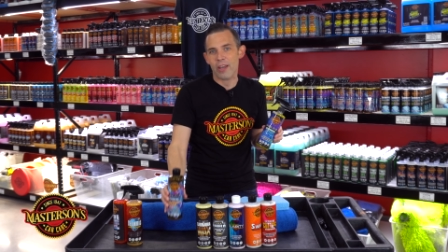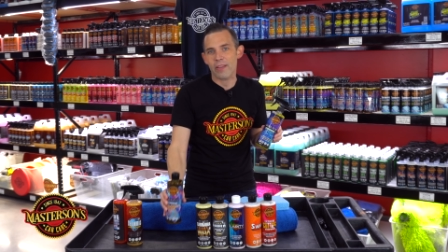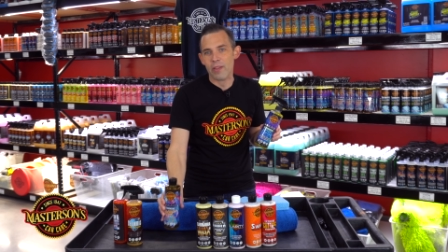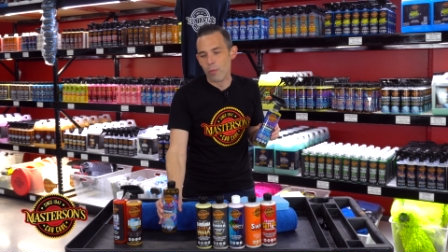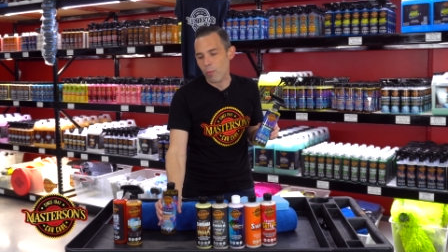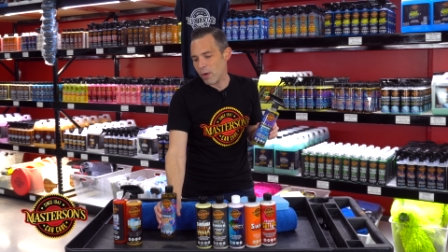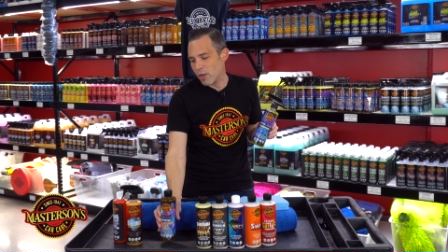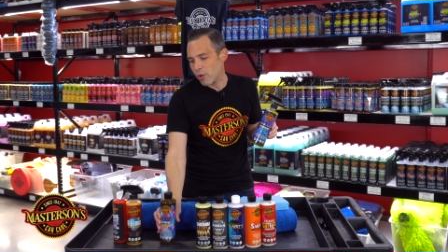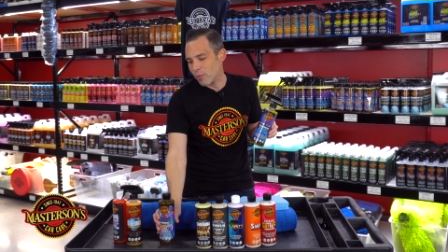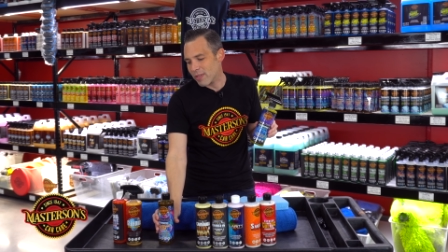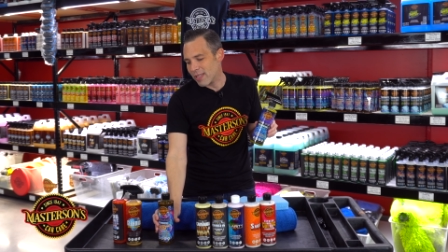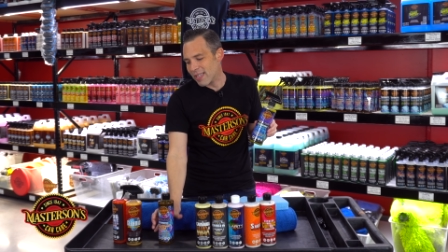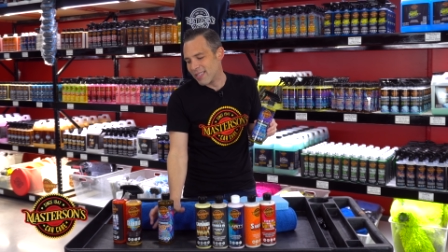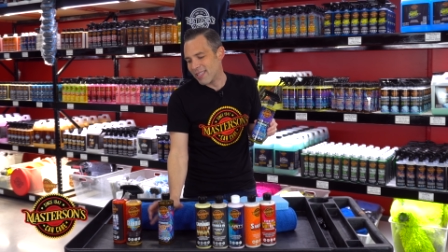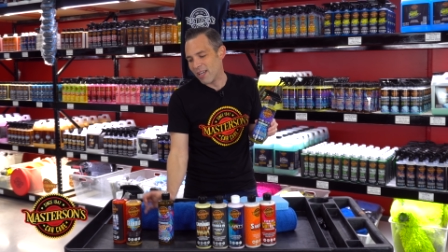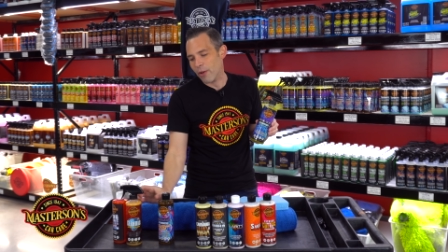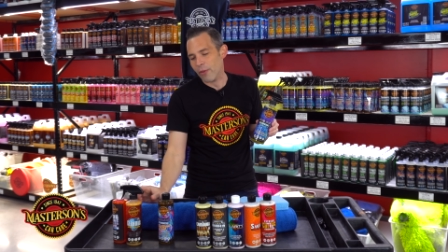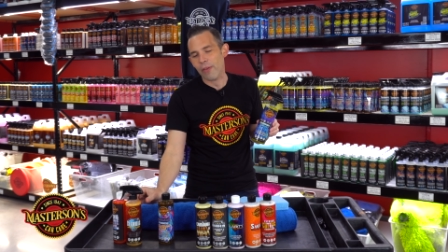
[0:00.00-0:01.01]
And then when you
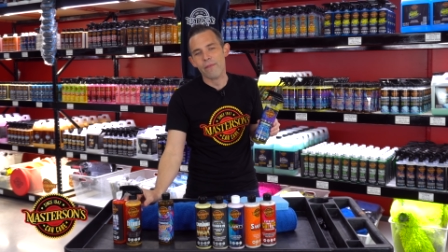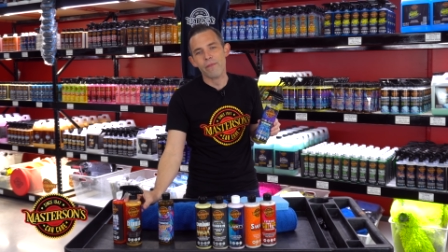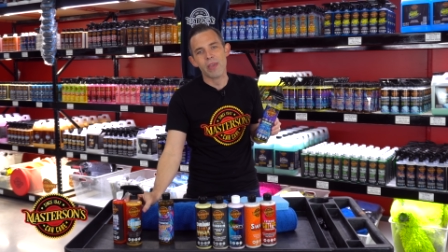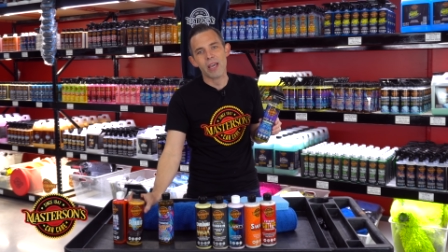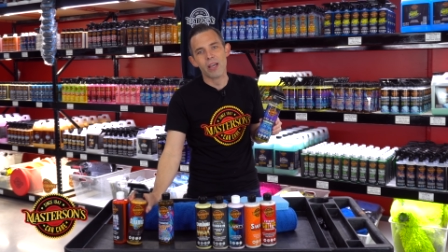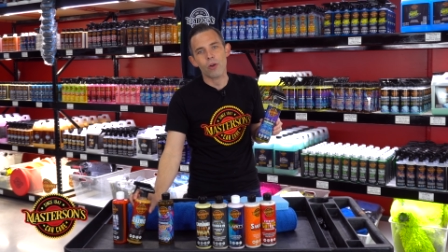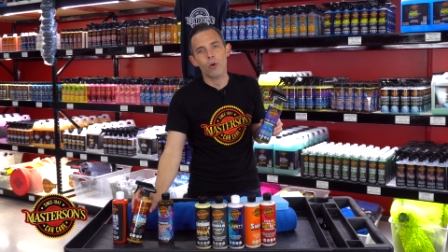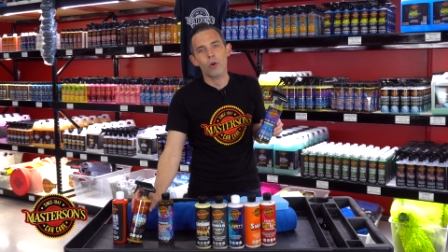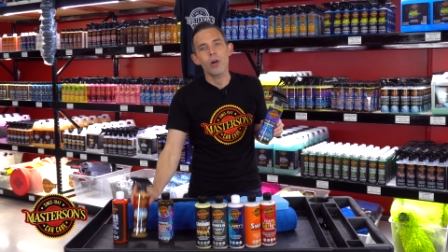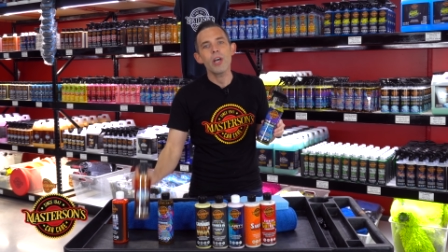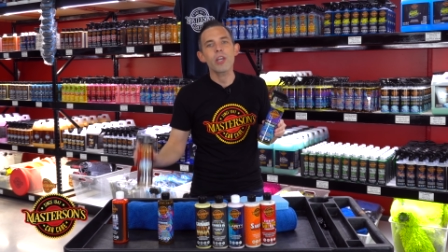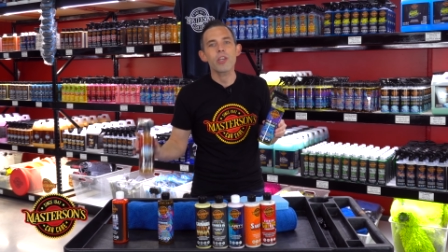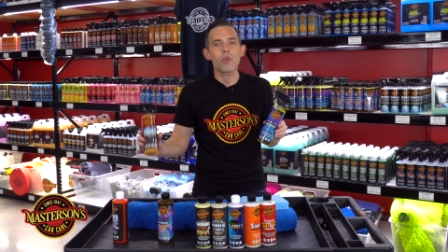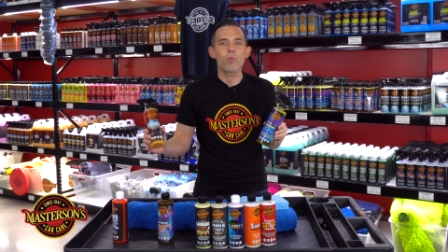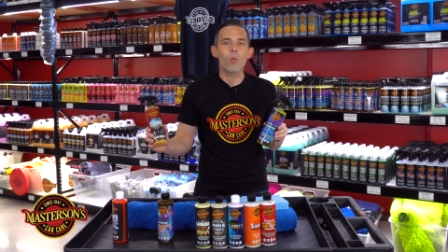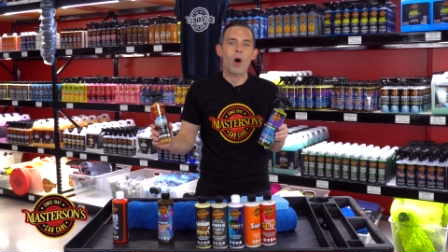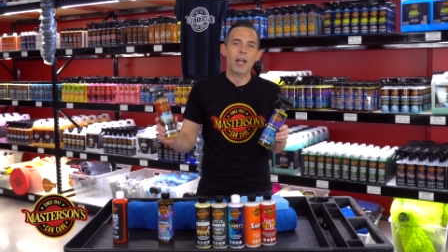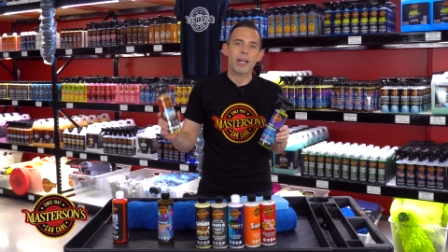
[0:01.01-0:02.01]
detail the vehicle,
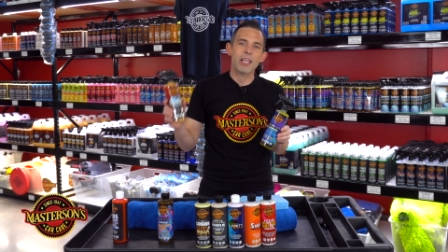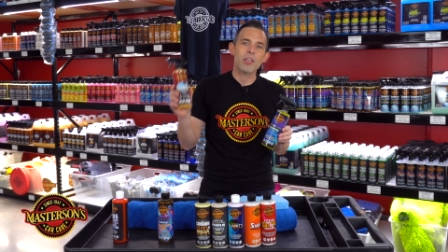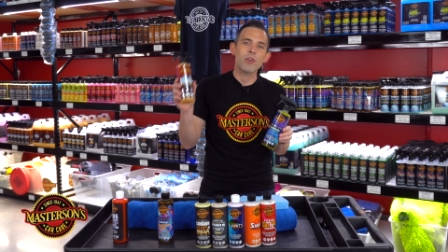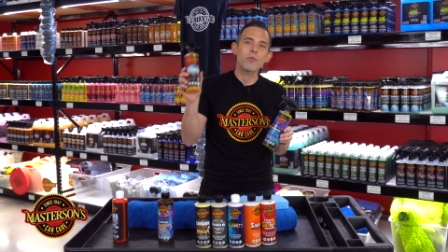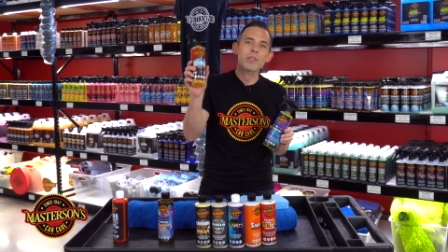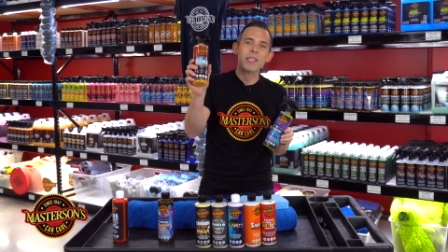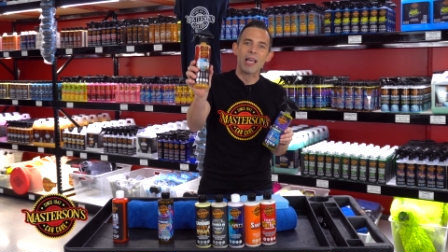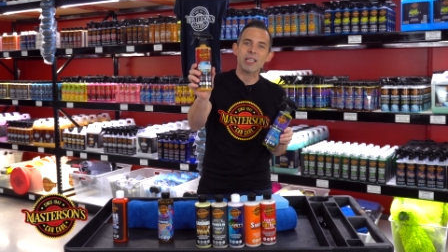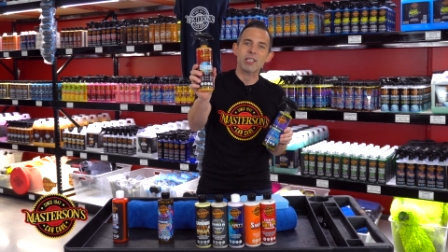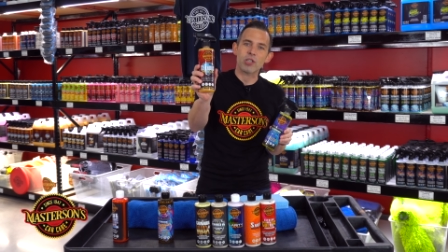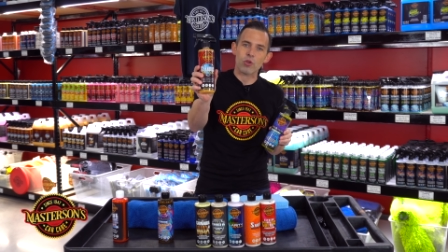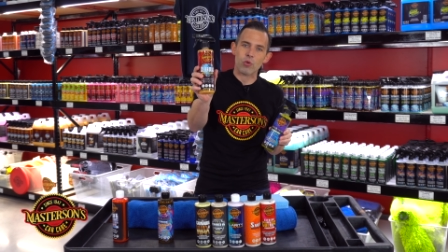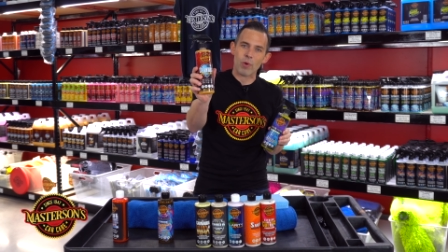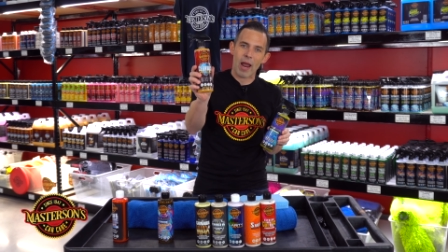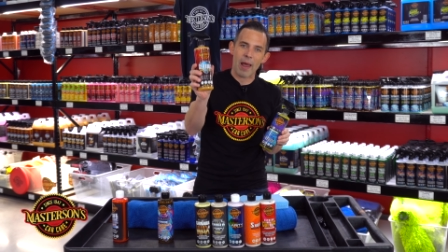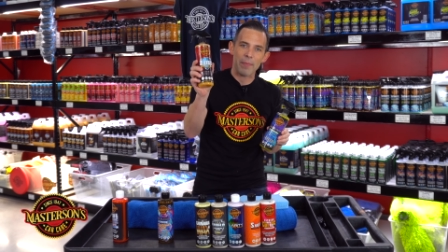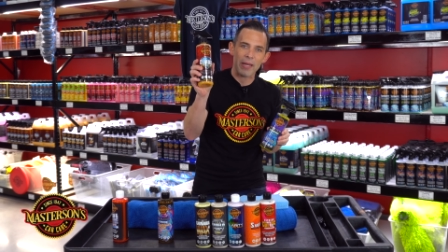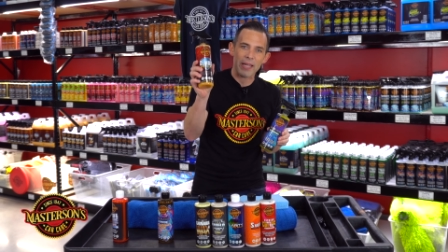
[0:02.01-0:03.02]
you wanna use a
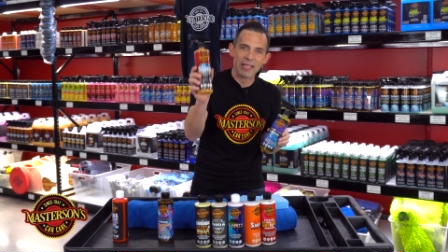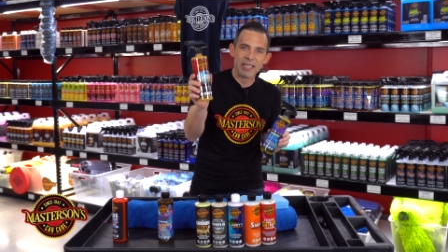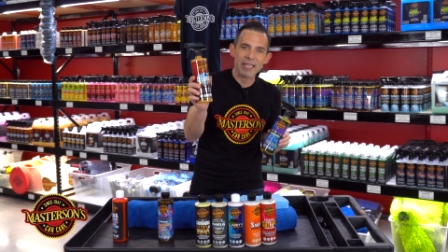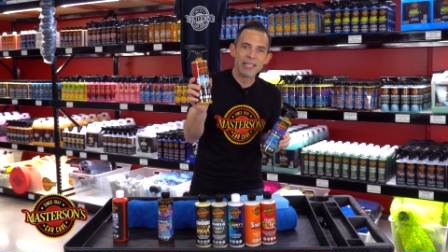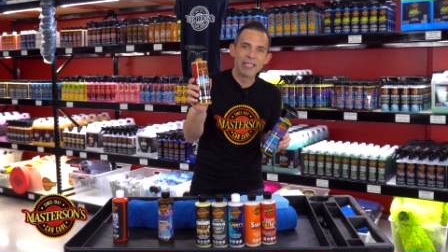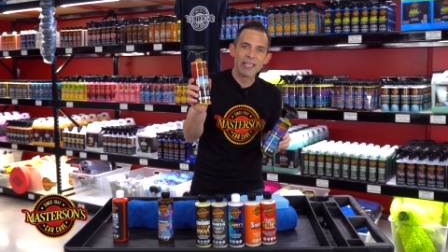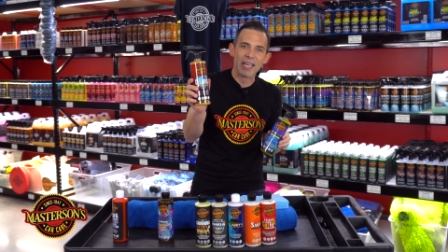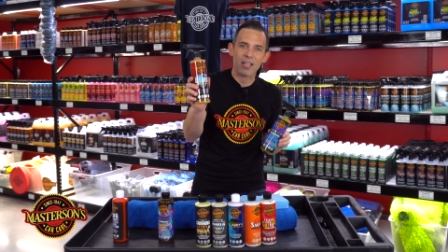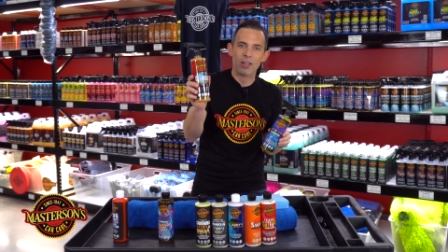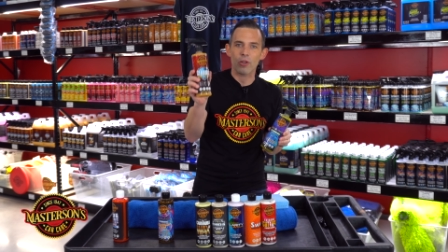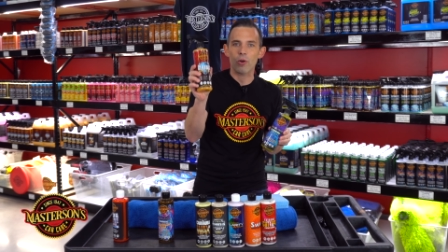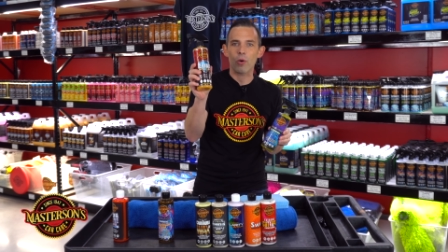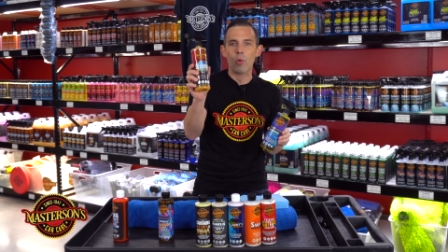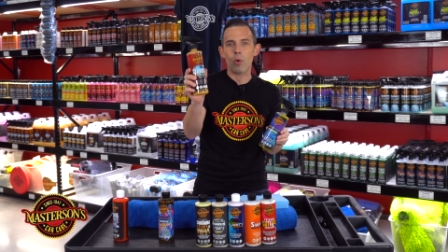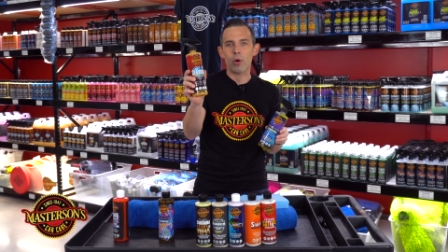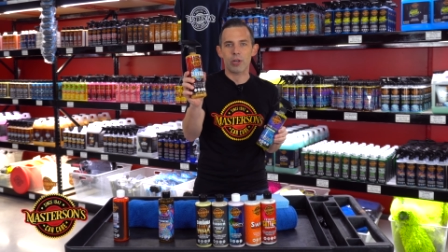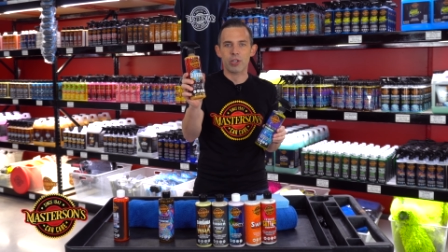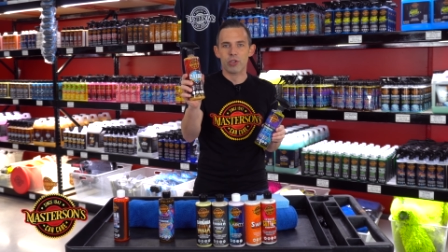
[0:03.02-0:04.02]
ceramic detailer
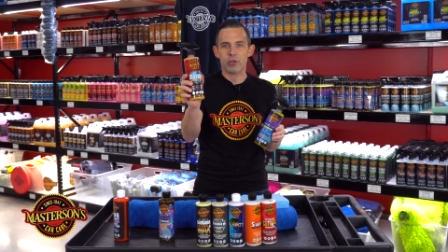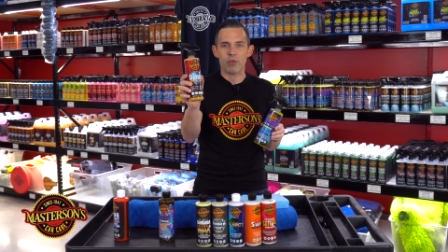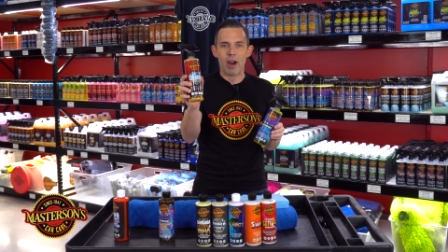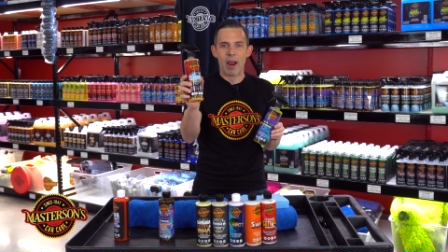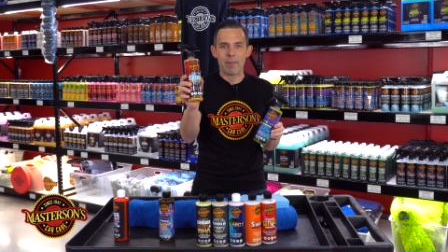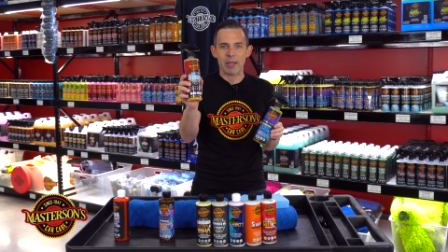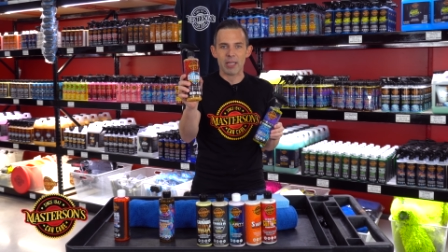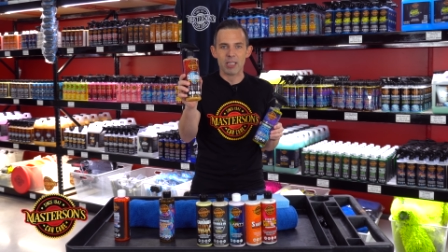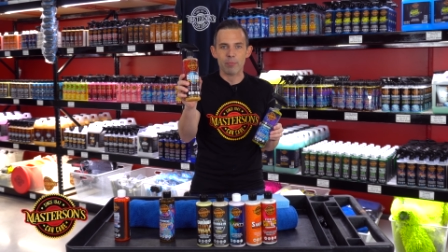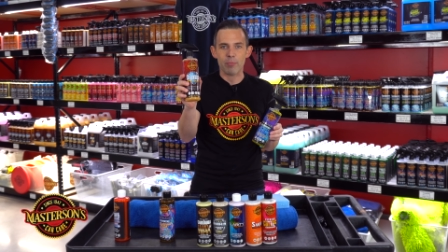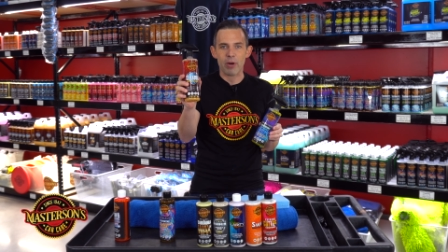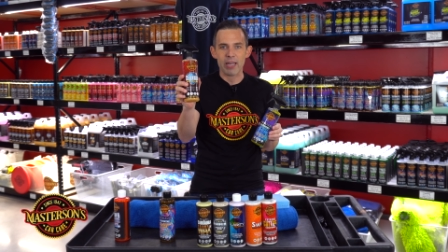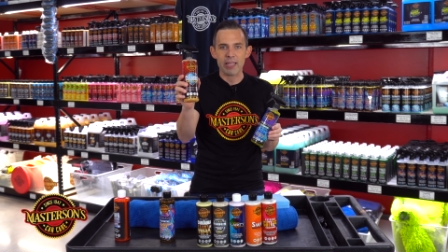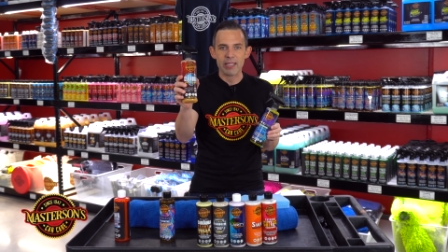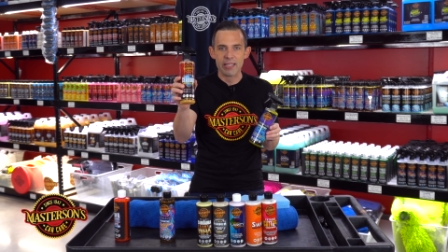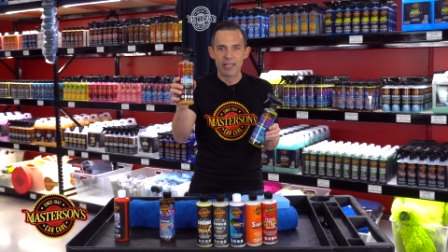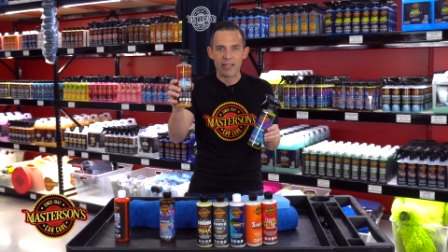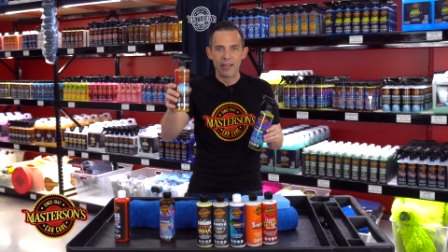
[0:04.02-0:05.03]
or a ceramic spray
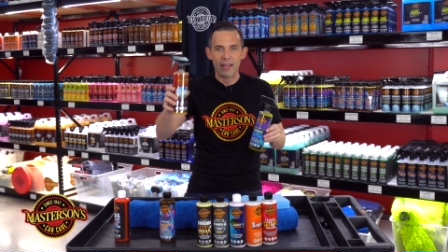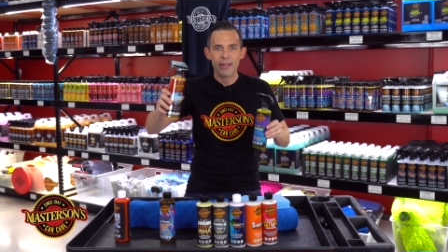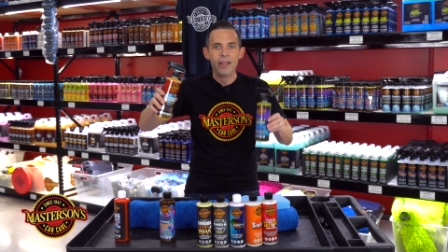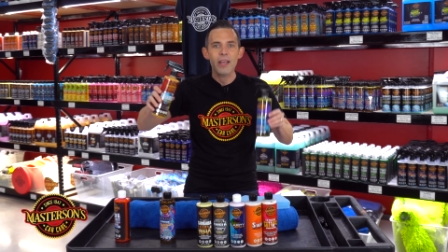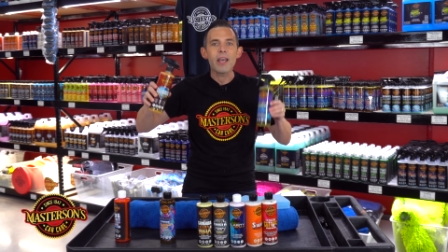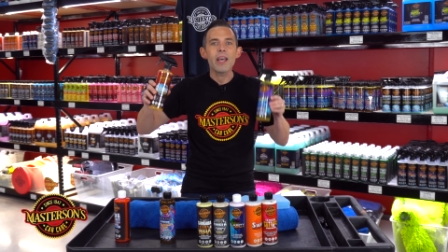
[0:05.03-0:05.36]
sealant.